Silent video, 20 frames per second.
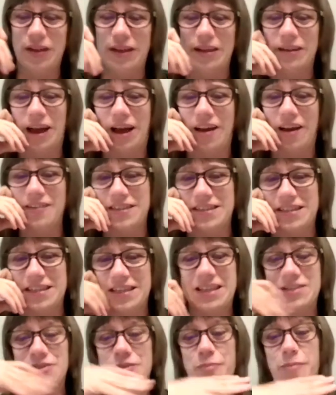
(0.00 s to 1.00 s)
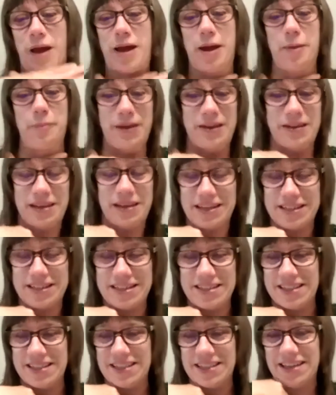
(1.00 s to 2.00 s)
that obviously these are my
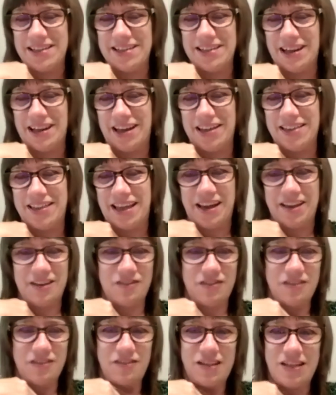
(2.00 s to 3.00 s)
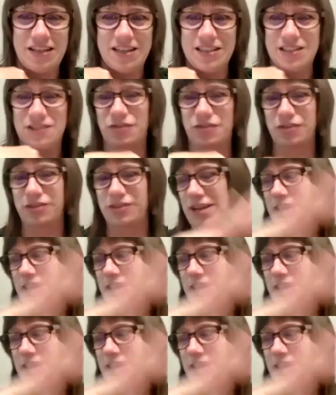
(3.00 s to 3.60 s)
opinions and not that of Aevitas,